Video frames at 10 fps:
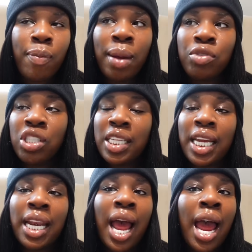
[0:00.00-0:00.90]
But I'm just
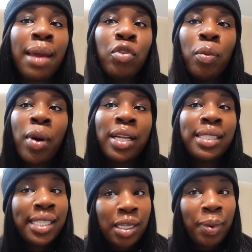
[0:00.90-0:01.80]
saying that I'm not
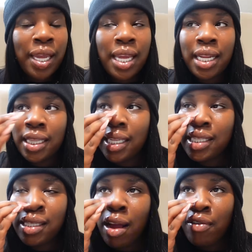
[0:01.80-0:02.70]
participating in this
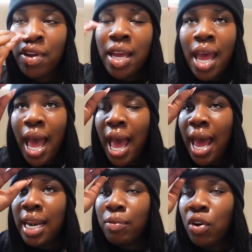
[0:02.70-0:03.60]
stuff.
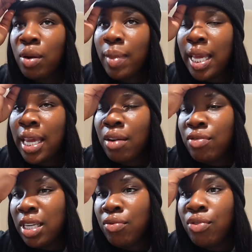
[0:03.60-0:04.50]
And I'm going to make it a
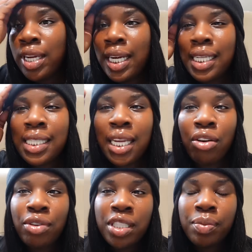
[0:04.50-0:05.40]
really realistic
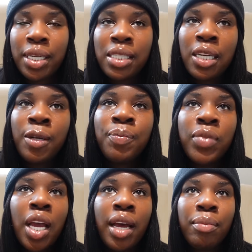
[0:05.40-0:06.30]
Christmas.
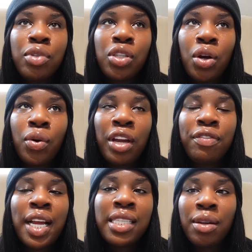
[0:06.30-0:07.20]
So
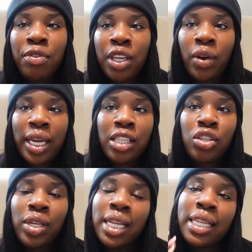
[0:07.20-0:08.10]
if that's something you're
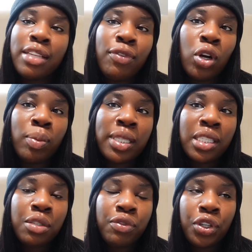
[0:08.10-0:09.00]
into, then this Vlogmas
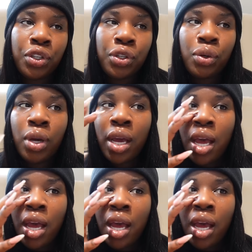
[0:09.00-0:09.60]
is for you.